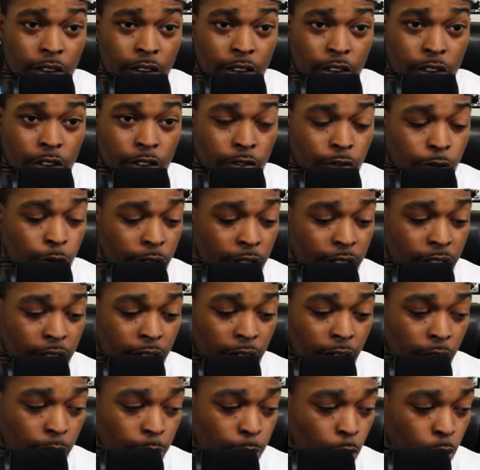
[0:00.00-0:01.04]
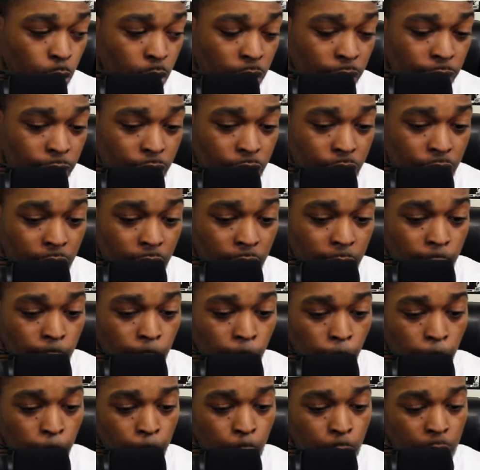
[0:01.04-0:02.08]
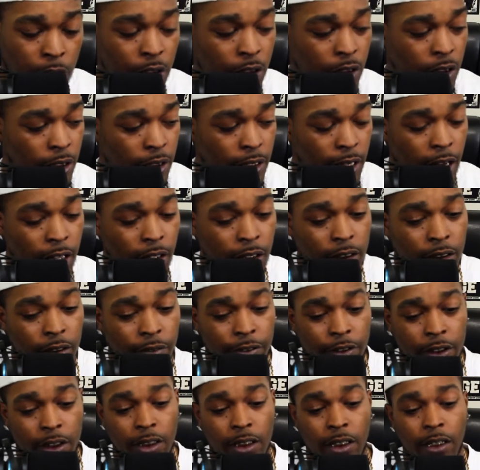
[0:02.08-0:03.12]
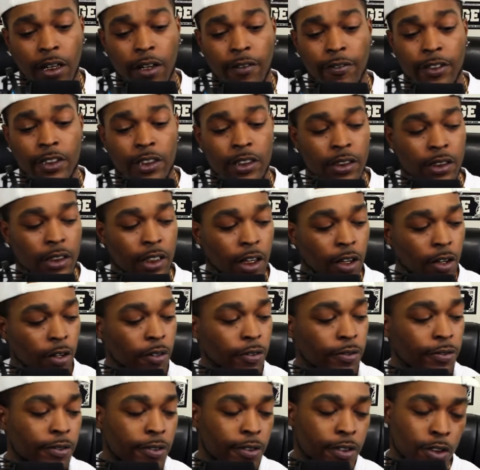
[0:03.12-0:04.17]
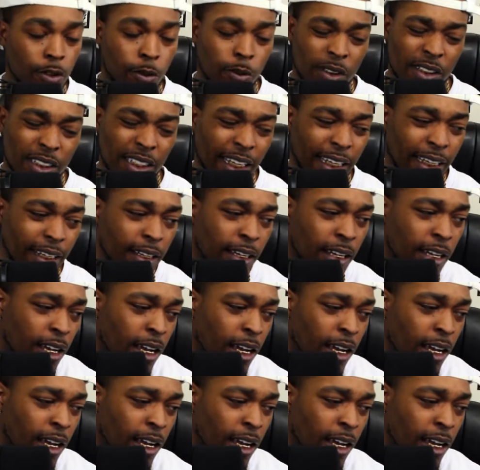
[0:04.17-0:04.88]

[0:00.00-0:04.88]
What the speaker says: He just freestyled most of his shit, which is a talent of itself. So it's like,